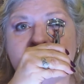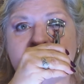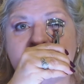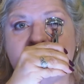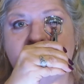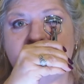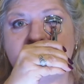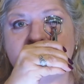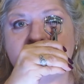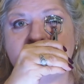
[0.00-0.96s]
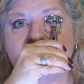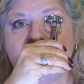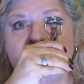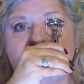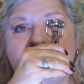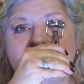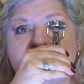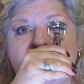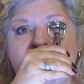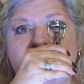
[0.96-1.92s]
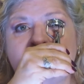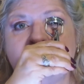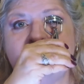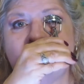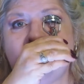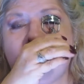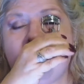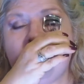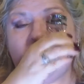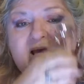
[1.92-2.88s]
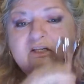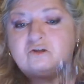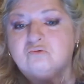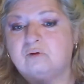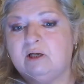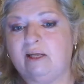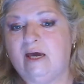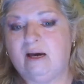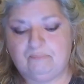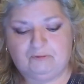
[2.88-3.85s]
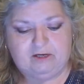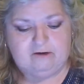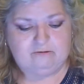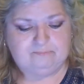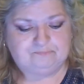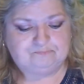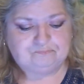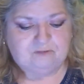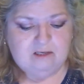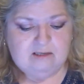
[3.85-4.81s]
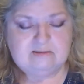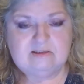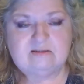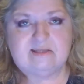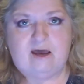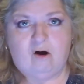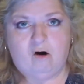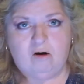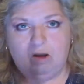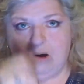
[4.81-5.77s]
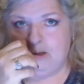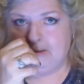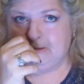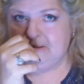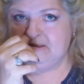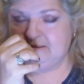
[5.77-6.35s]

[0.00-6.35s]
seconds because I like to get my eyelashes really up there since they are longer.